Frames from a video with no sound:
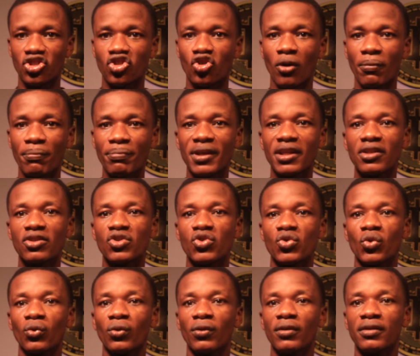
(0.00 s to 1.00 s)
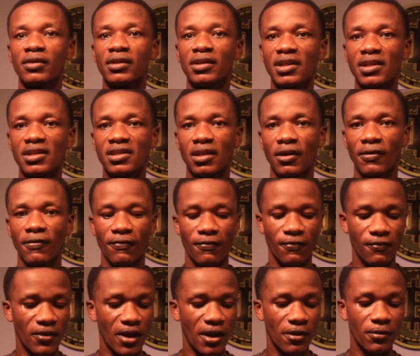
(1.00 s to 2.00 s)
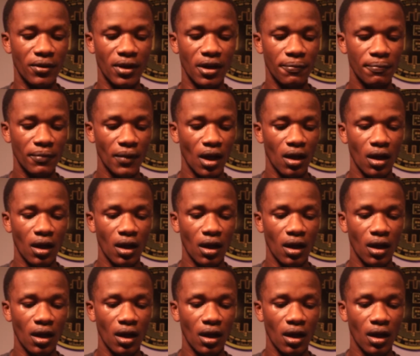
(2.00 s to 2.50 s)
jump into this very